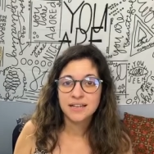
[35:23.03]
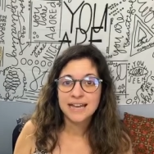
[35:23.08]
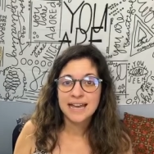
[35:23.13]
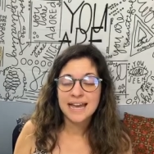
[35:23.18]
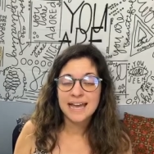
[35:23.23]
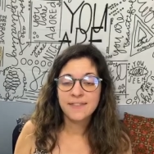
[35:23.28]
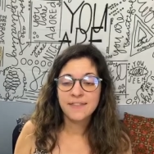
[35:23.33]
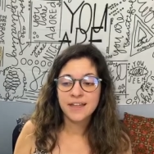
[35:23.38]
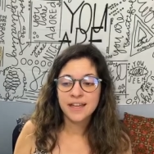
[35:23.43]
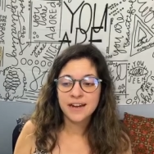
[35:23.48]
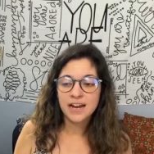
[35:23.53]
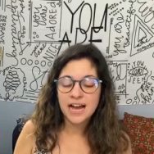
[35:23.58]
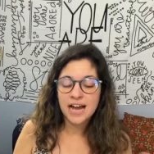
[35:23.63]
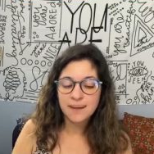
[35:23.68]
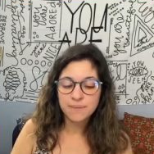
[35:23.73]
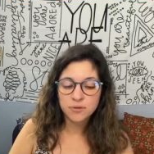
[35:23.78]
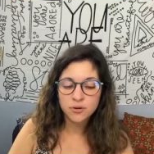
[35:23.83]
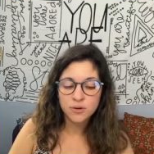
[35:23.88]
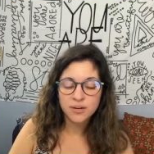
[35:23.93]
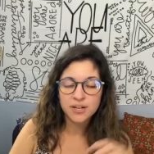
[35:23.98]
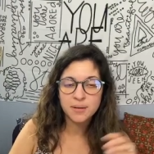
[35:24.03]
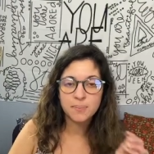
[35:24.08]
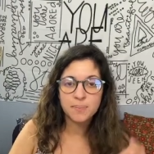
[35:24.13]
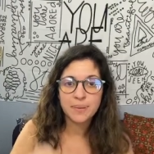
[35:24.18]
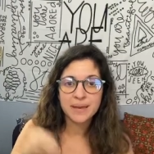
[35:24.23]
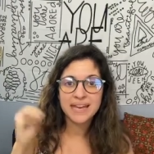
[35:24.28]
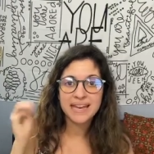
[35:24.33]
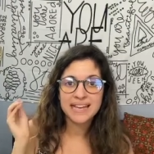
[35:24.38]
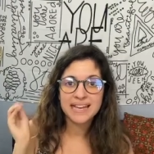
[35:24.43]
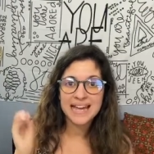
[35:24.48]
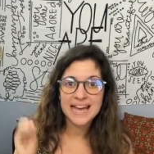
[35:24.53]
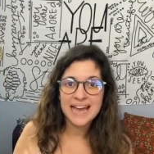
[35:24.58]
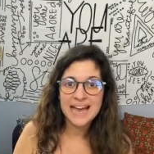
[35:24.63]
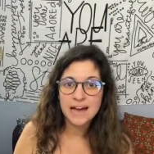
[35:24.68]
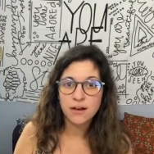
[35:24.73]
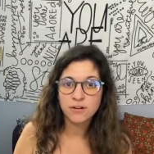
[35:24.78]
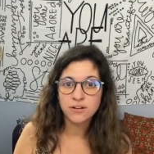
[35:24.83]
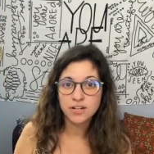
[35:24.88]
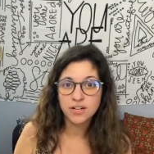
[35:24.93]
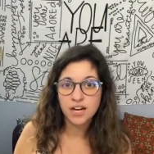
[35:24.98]
And then I'm going to pick
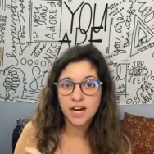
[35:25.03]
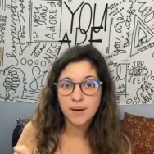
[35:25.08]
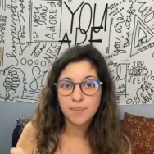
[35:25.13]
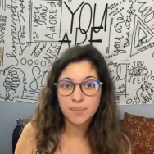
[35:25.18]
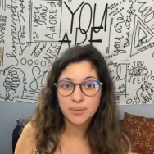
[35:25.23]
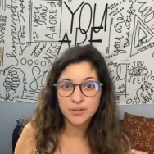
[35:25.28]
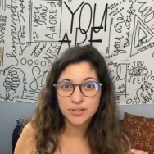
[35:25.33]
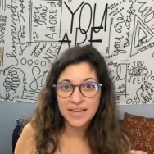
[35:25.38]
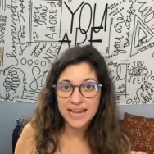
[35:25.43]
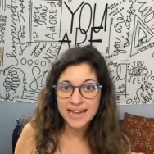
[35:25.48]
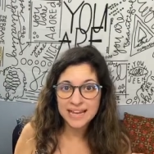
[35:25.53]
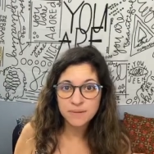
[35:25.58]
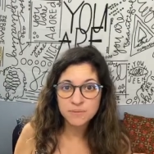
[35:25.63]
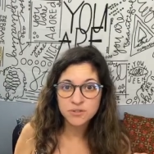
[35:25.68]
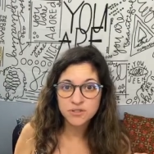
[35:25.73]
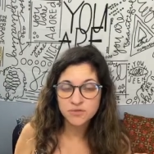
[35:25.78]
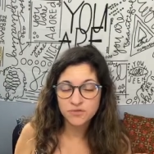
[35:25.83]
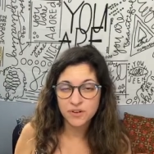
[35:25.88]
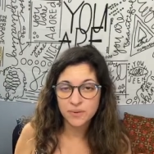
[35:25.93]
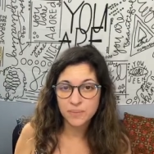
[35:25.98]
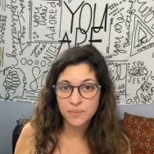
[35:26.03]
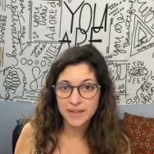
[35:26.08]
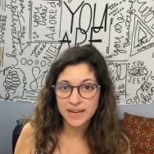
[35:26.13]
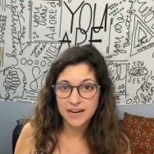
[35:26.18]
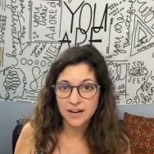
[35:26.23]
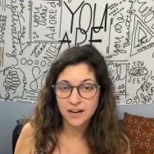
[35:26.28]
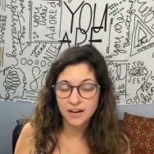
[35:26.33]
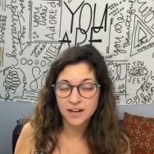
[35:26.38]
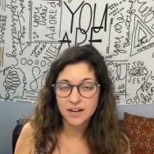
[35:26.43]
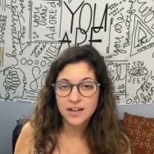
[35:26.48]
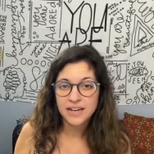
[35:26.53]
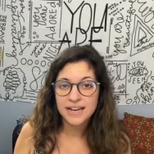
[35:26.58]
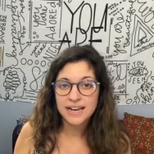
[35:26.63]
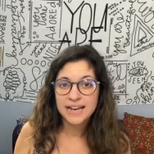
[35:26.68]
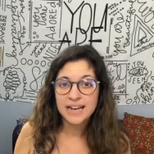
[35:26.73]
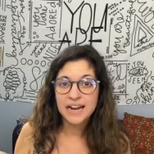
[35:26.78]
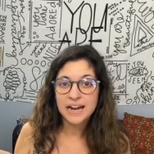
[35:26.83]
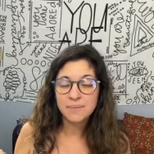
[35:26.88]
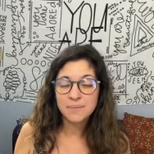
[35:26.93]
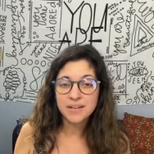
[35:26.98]
out a couple names from there,
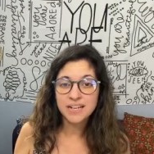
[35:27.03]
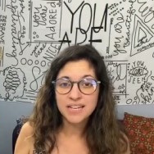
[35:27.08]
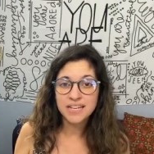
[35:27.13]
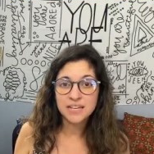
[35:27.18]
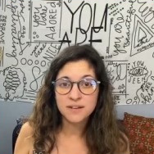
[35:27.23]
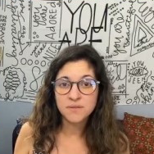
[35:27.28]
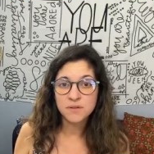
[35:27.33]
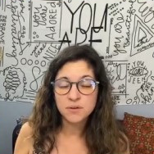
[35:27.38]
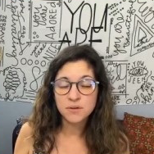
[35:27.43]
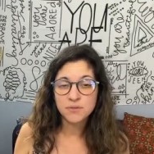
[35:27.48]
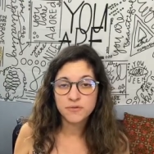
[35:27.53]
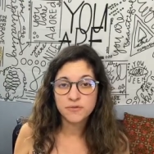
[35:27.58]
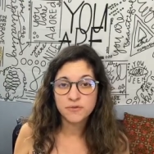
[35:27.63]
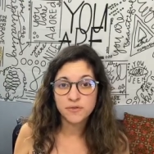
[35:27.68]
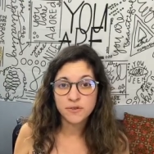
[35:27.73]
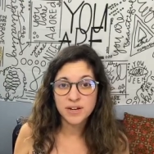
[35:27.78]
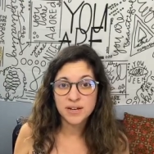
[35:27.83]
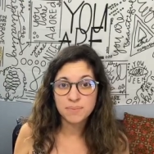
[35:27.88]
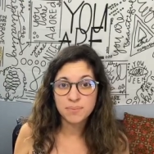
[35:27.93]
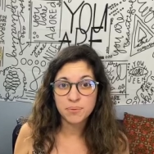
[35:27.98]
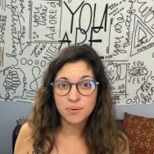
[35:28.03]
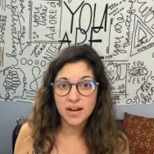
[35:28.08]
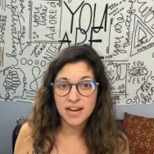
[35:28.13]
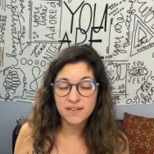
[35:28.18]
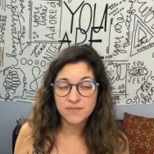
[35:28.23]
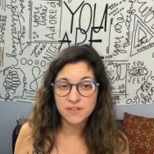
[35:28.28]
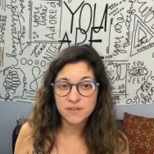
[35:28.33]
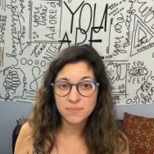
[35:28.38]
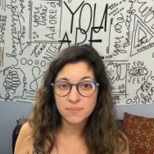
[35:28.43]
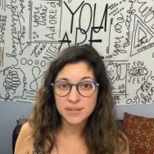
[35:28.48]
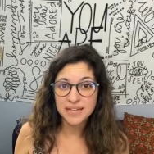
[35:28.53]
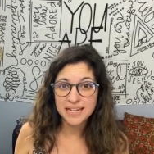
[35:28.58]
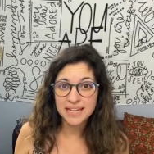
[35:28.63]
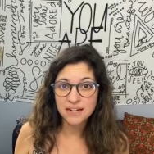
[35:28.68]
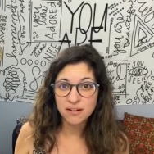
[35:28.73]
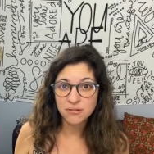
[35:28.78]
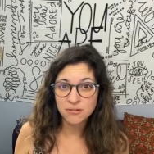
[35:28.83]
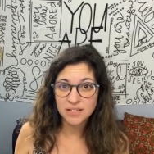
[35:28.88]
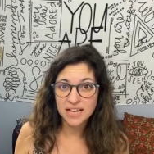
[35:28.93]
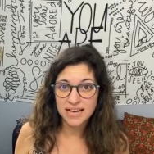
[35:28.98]
and I'm going to give you a free private
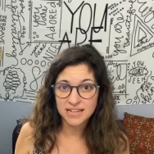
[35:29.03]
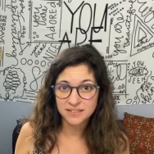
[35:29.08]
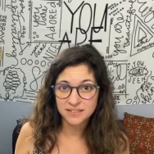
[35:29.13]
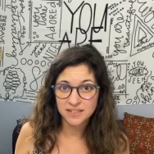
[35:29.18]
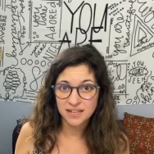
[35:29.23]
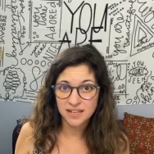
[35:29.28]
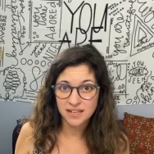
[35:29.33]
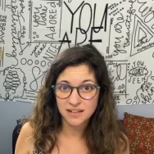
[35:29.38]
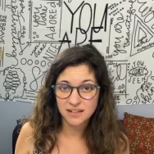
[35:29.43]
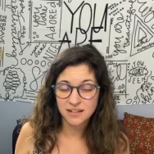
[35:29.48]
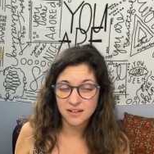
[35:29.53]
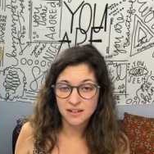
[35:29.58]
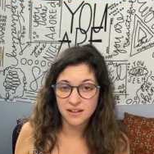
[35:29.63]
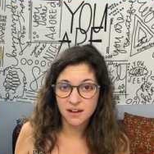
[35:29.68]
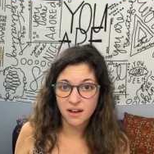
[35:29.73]
piano lesson.